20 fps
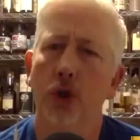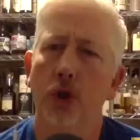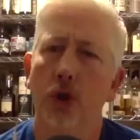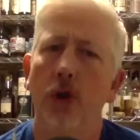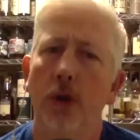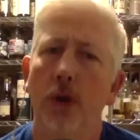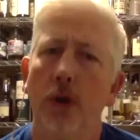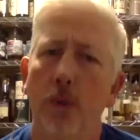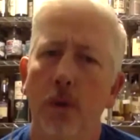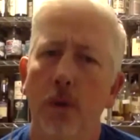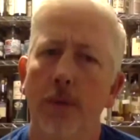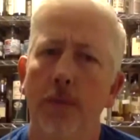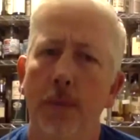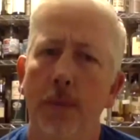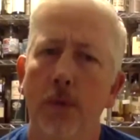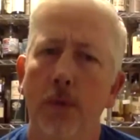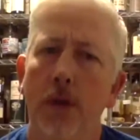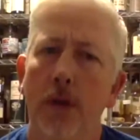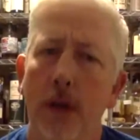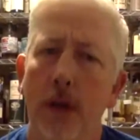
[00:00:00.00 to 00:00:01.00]
you want to
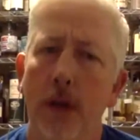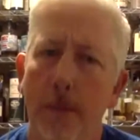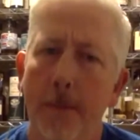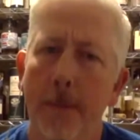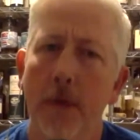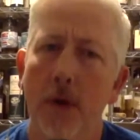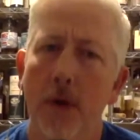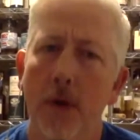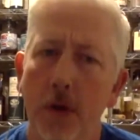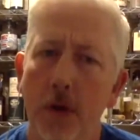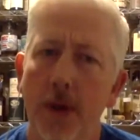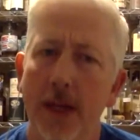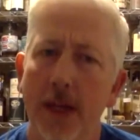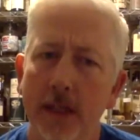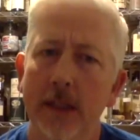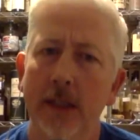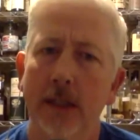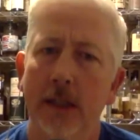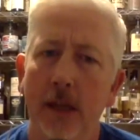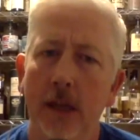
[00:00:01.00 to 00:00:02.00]
put the number on
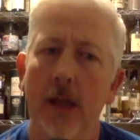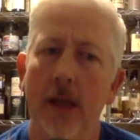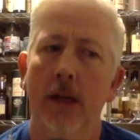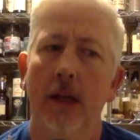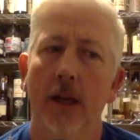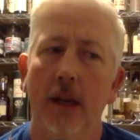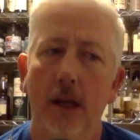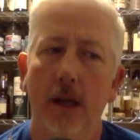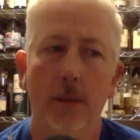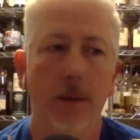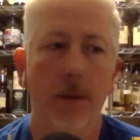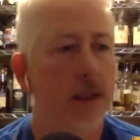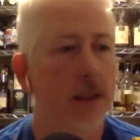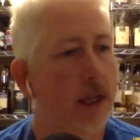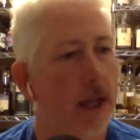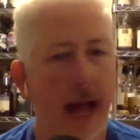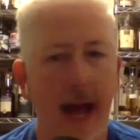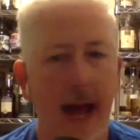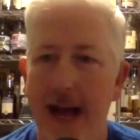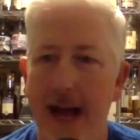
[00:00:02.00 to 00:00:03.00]
this? And we said,
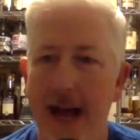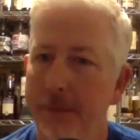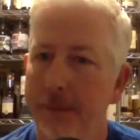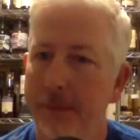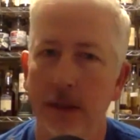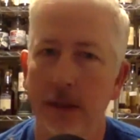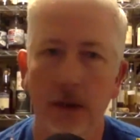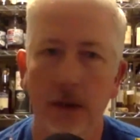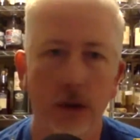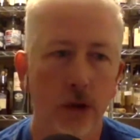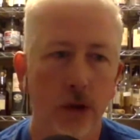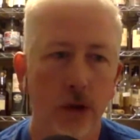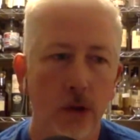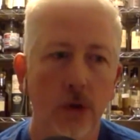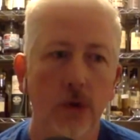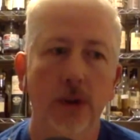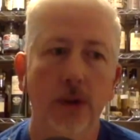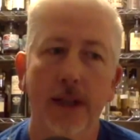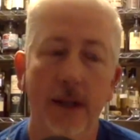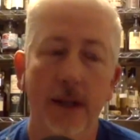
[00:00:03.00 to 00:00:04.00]

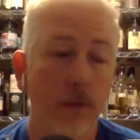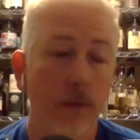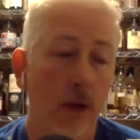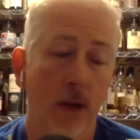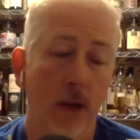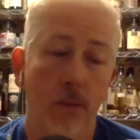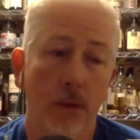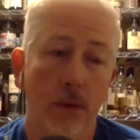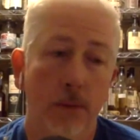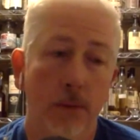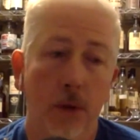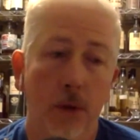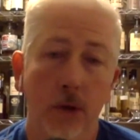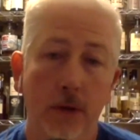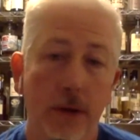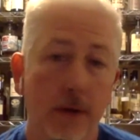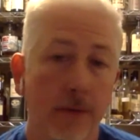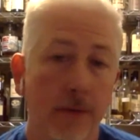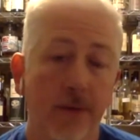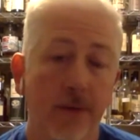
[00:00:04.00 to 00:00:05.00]
absolutely. And we bottled a
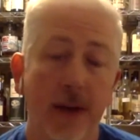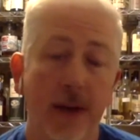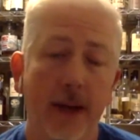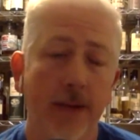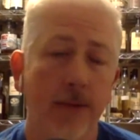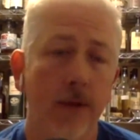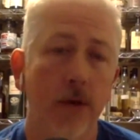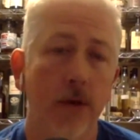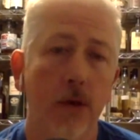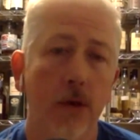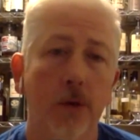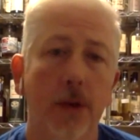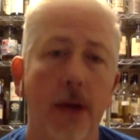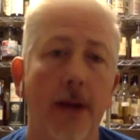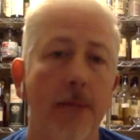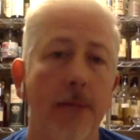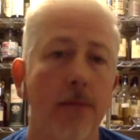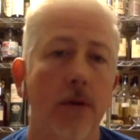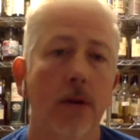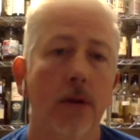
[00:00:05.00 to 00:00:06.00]
5-year-old
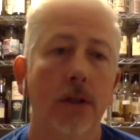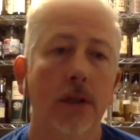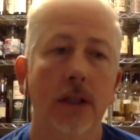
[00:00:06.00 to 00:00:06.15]
Amrut.